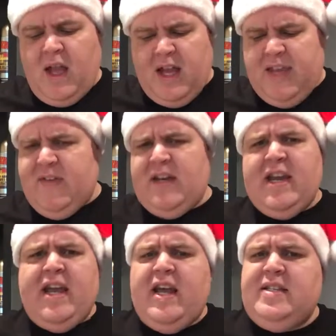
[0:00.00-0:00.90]
I'll give it a
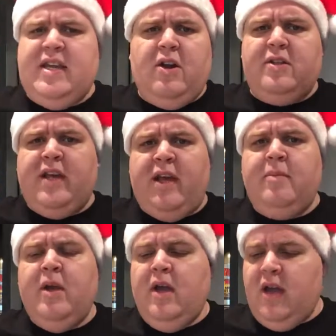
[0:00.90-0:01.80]
9 out of 10 all day.
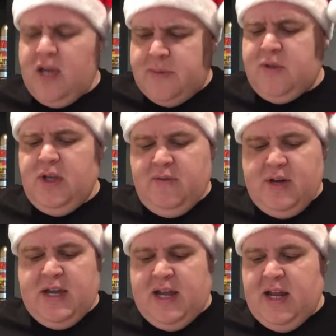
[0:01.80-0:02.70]
Absolutely give it
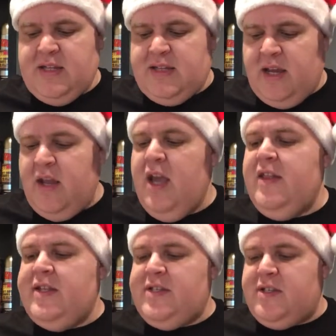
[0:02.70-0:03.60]
a 9 out of 10.
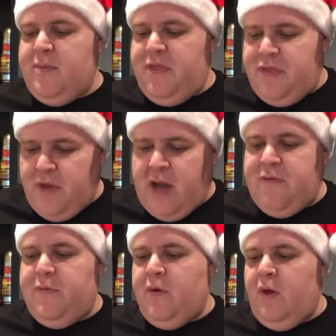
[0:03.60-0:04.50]
This is some
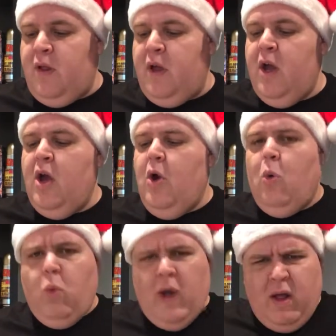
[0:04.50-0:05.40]
thoughtful,
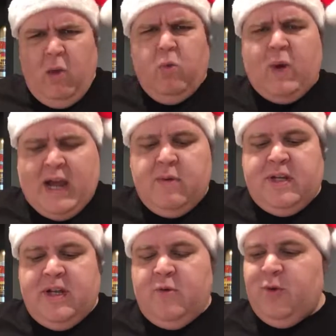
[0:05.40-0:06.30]

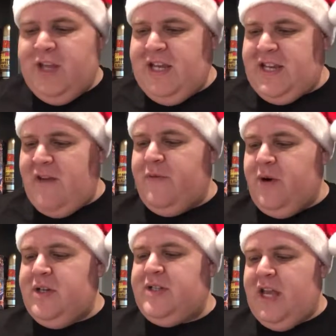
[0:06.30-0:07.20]
well-rounded, really
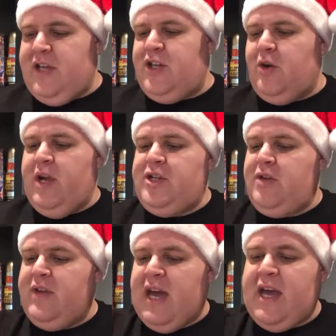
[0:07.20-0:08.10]
diverse like curation.
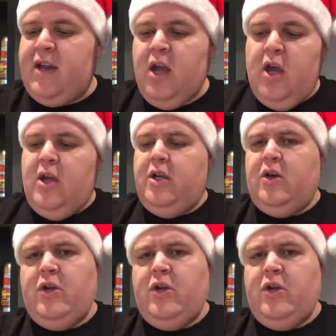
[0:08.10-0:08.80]
You've got your